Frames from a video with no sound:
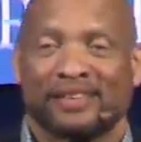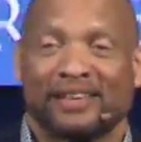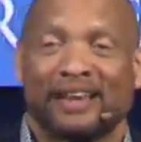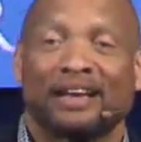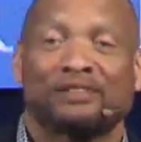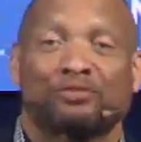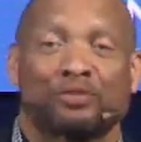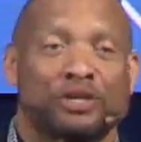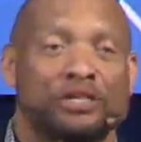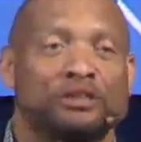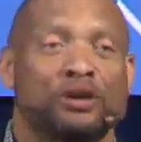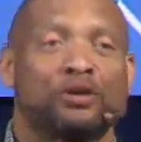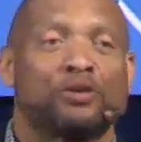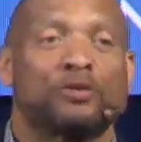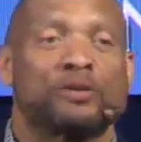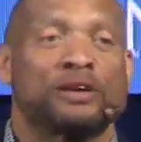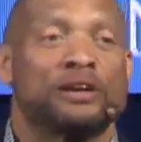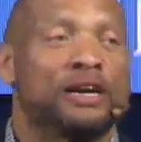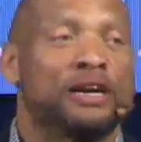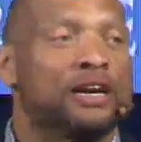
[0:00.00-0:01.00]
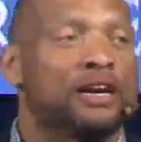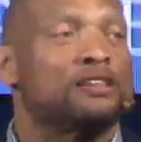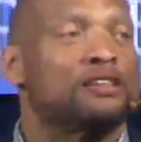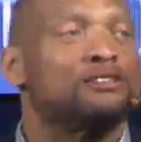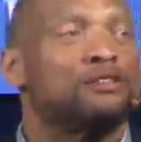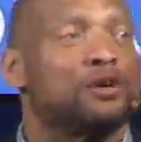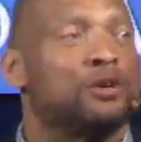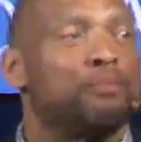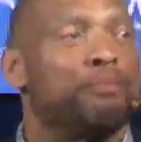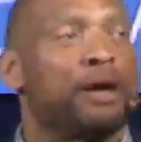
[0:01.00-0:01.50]
That's what he told. He
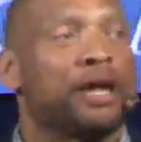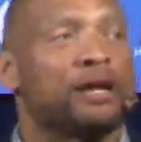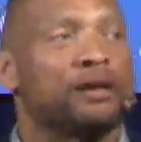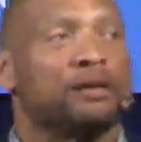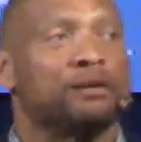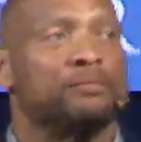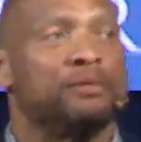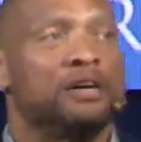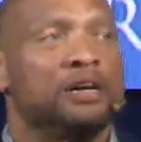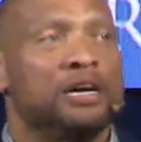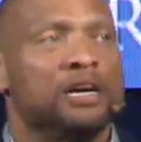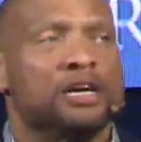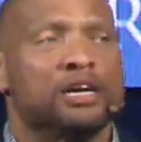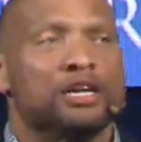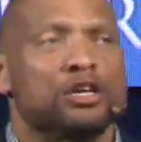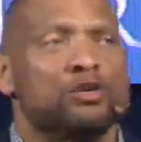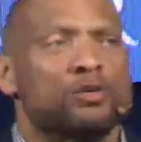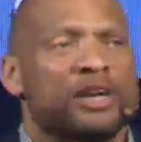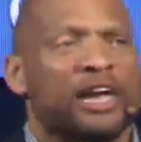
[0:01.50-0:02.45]
told Balaam, "You